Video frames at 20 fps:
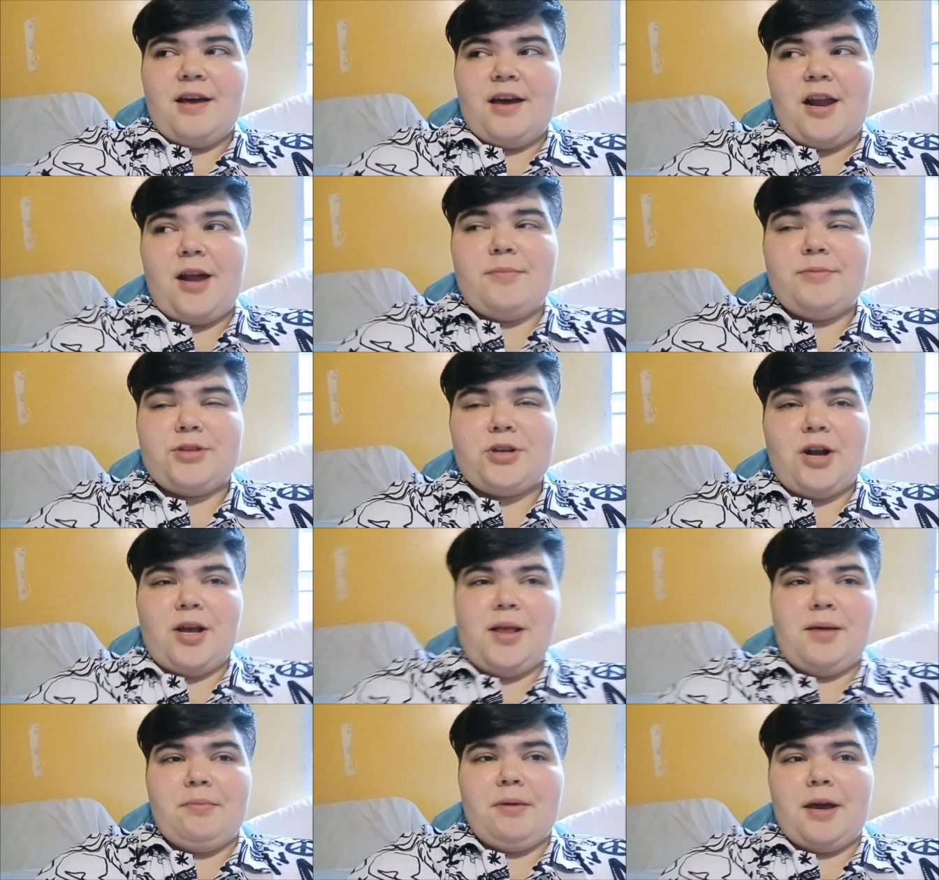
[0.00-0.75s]
And I'm
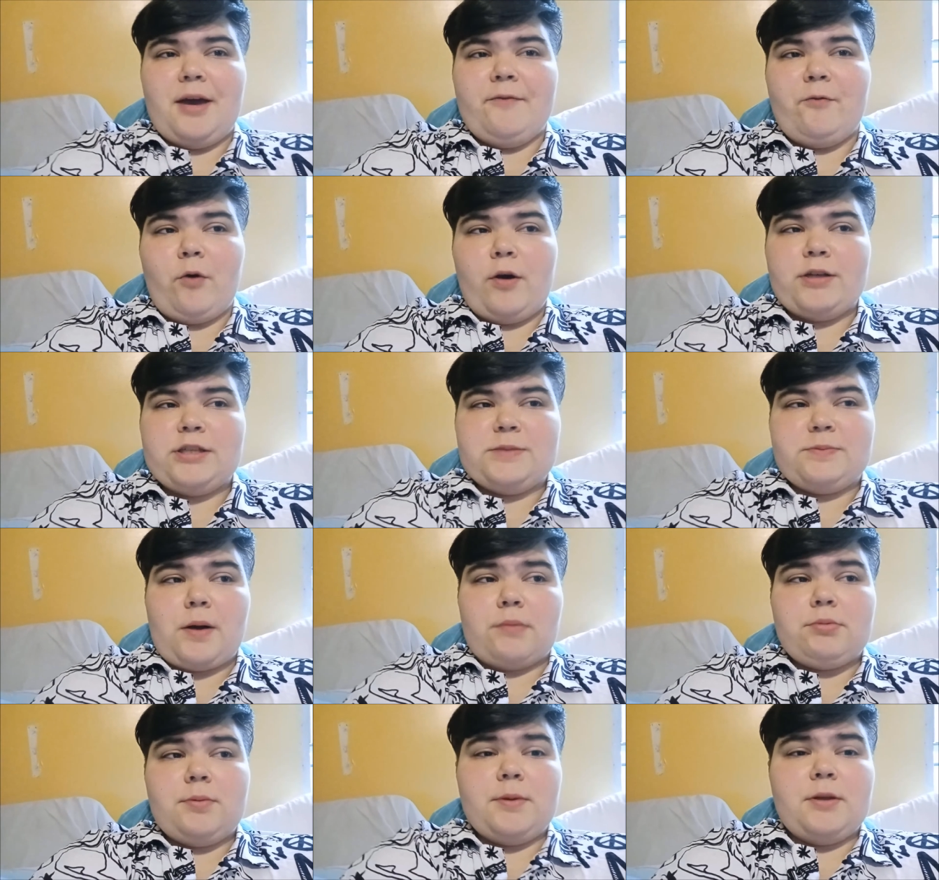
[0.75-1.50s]
sorry that my
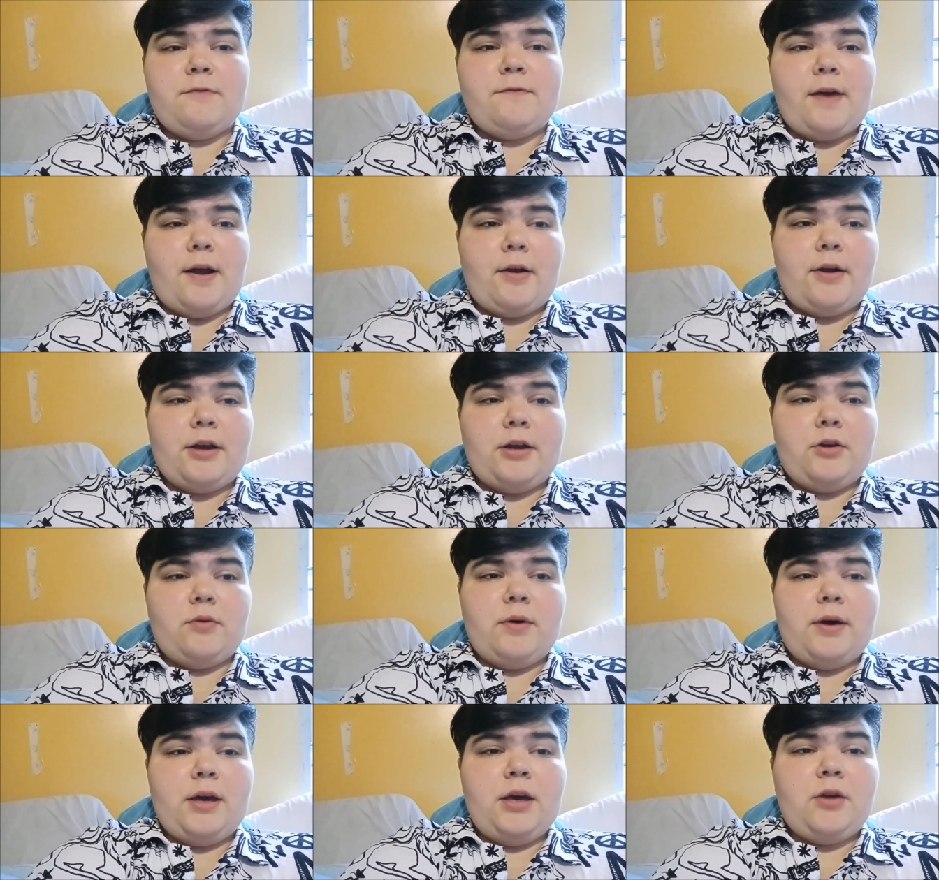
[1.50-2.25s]
voice is probably very
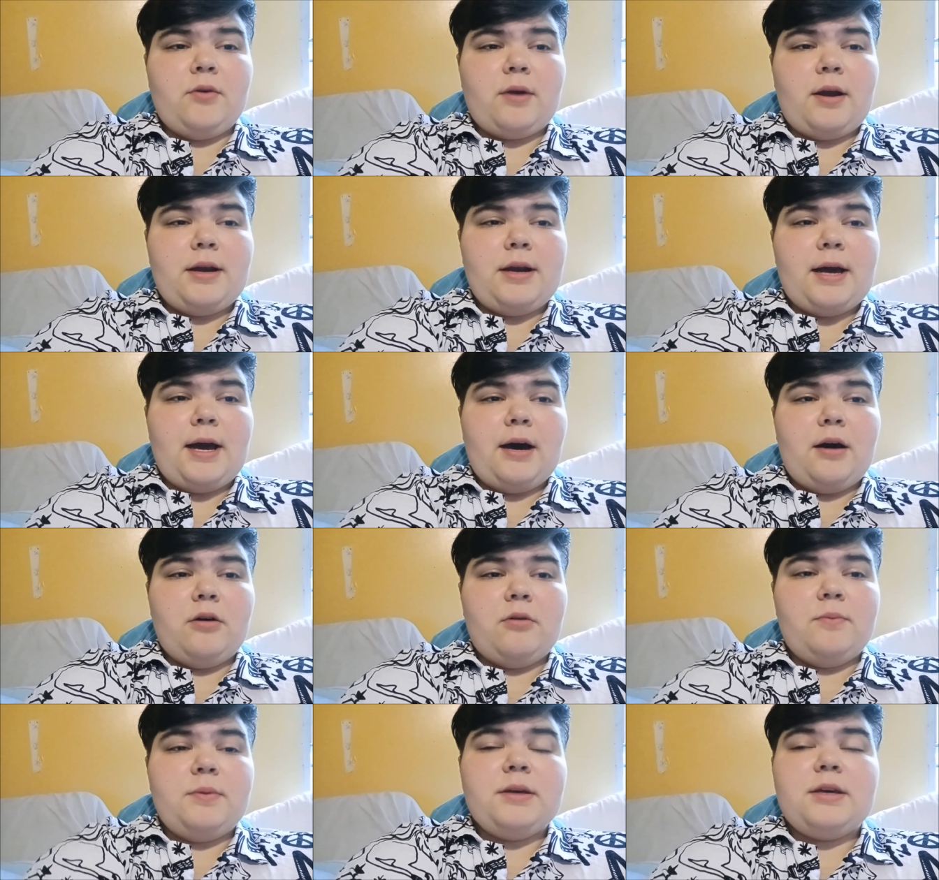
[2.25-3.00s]
annoying right
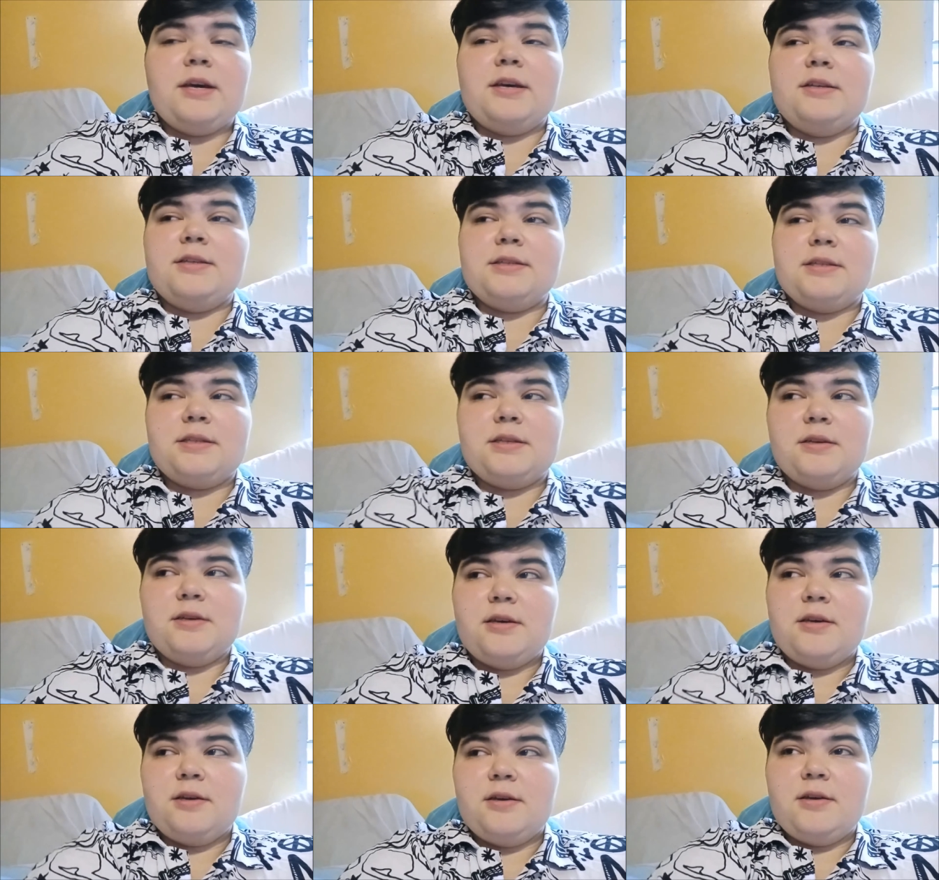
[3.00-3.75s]
now
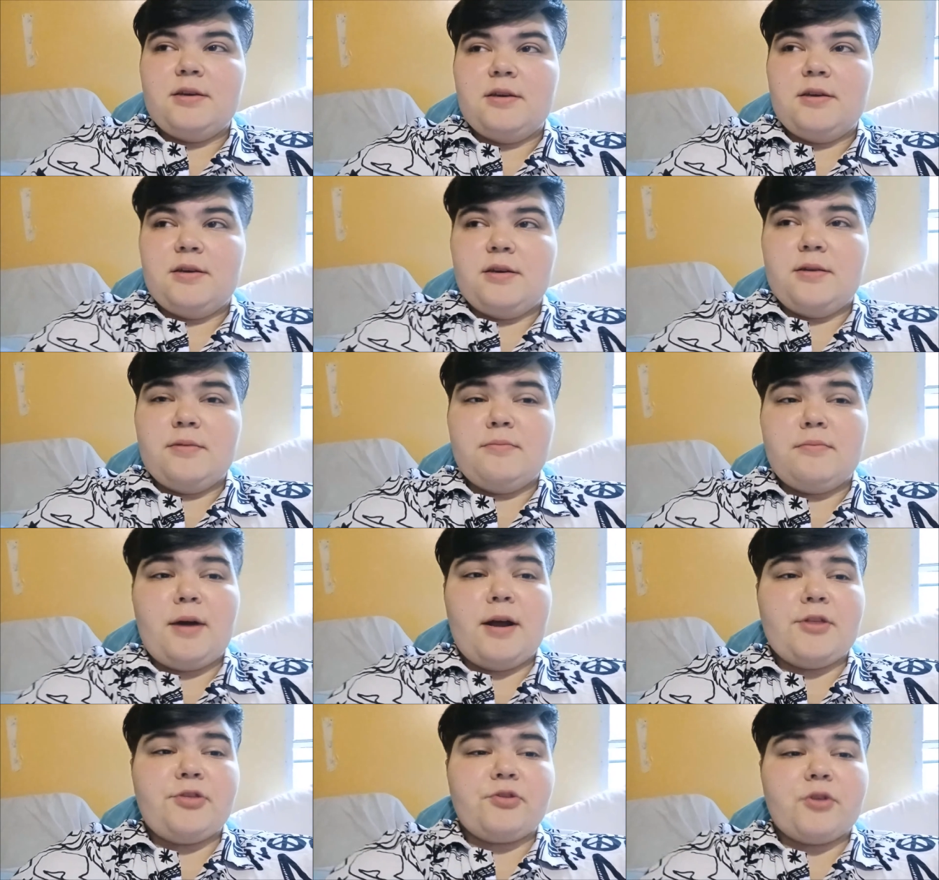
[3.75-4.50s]
because
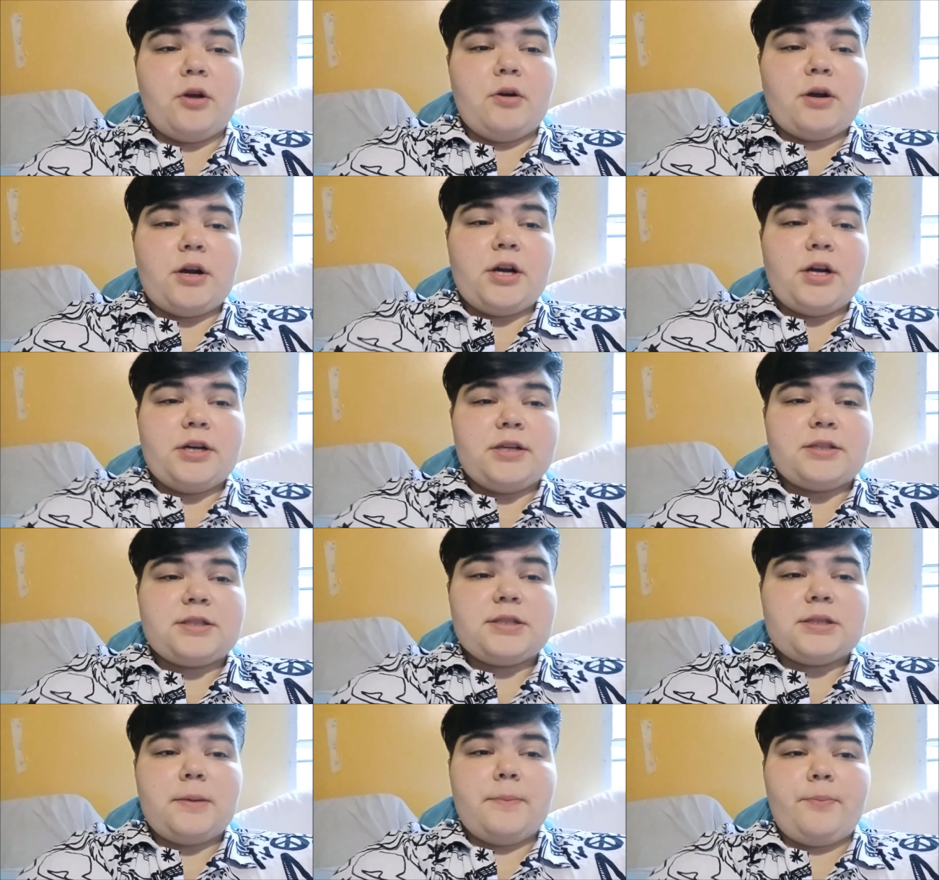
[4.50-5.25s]
my throat
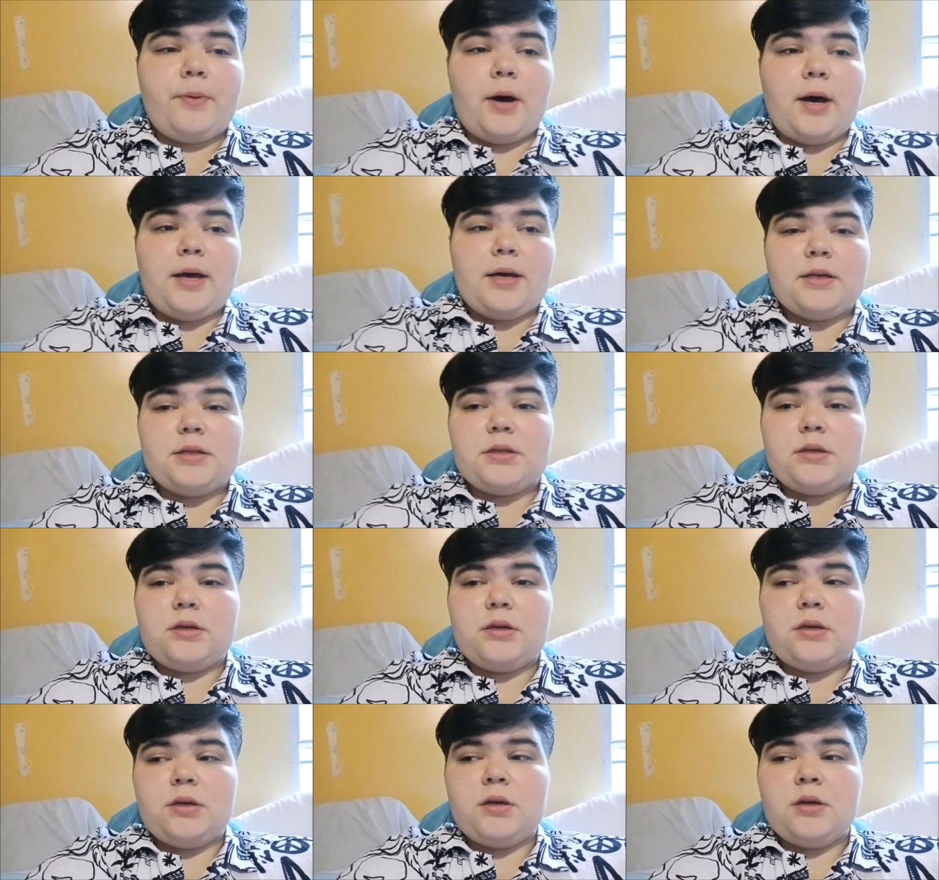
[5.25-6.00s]
hurts, but
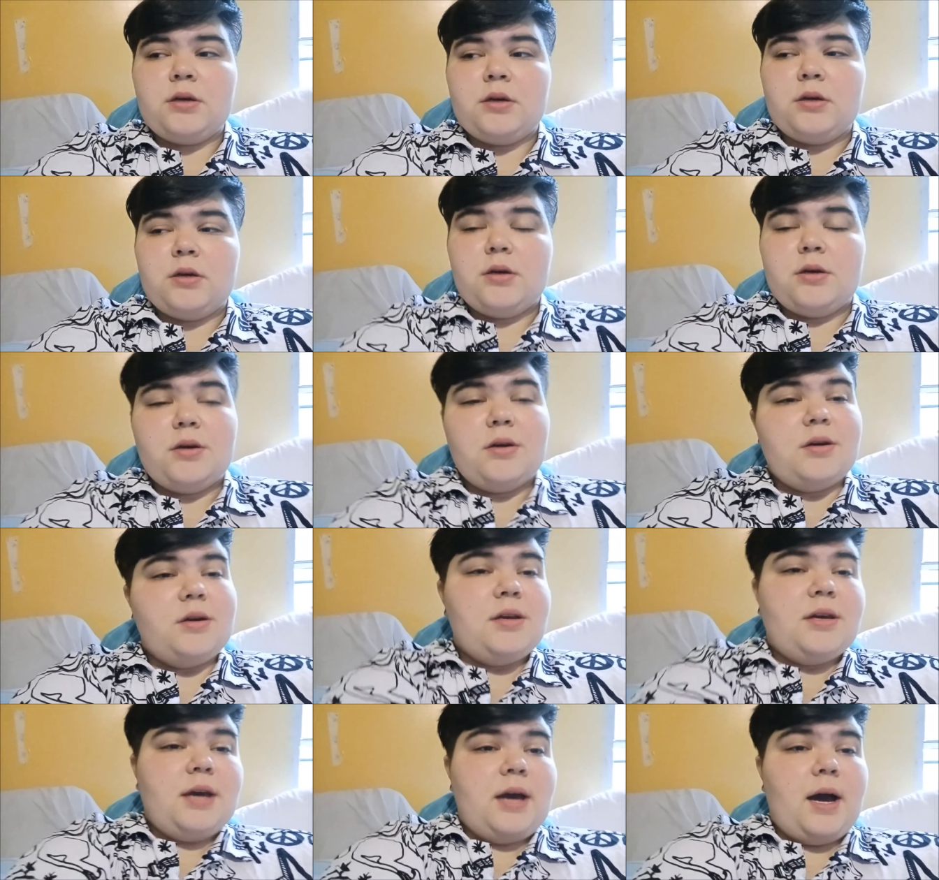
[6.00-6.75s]

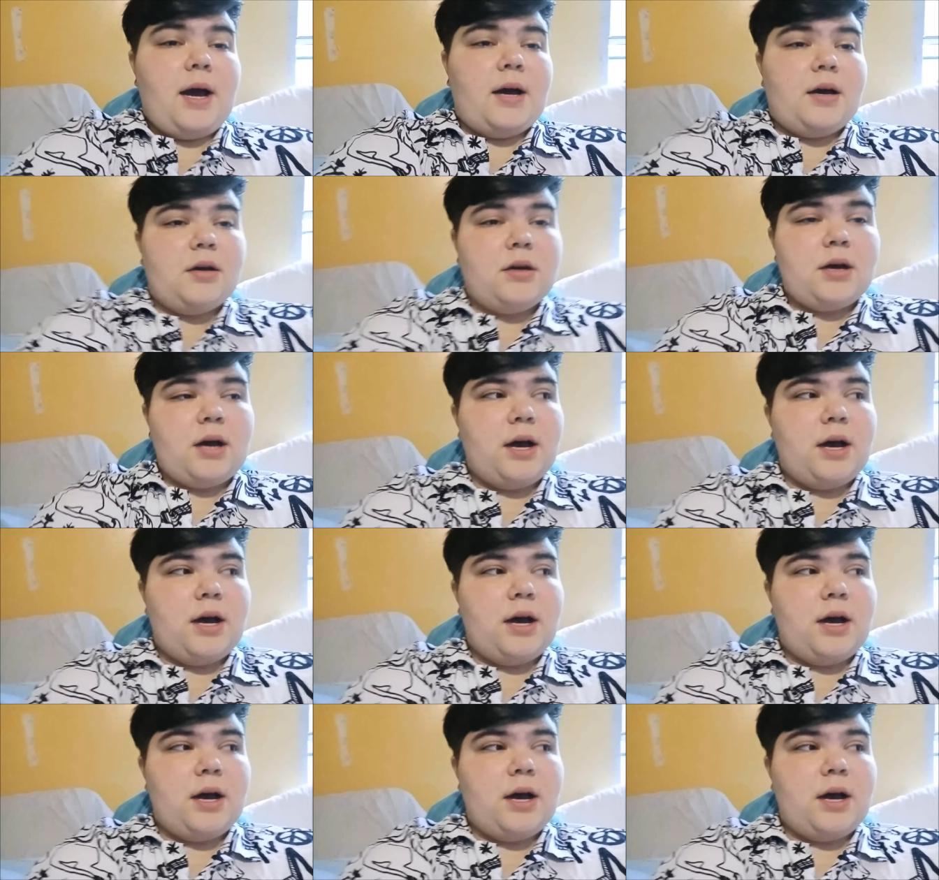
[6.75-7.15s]
yeah,